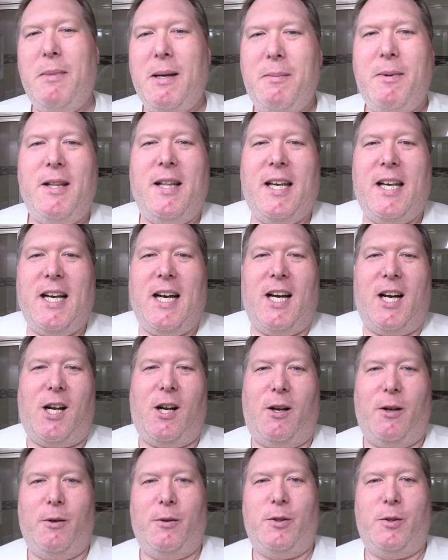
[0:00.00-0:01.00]
maybe they got
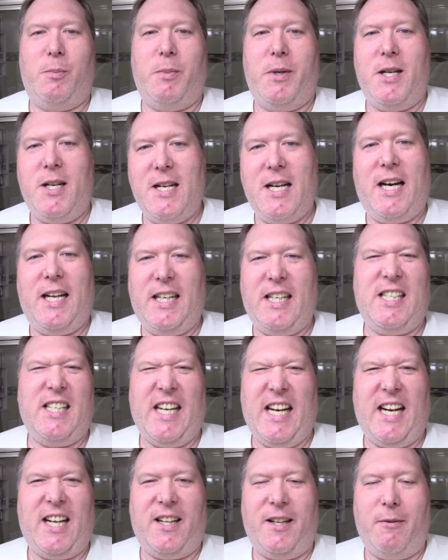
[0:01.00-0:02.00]
close, but not
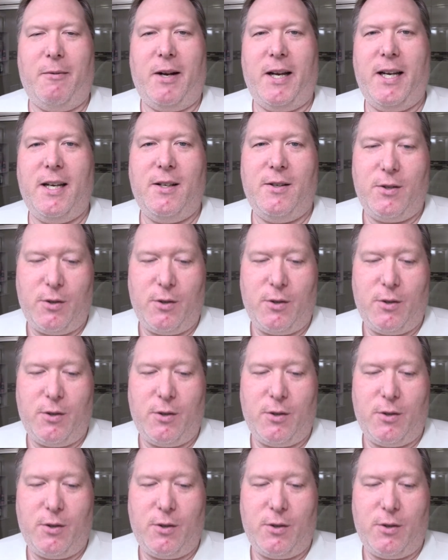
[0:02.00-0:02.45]
exactly, right?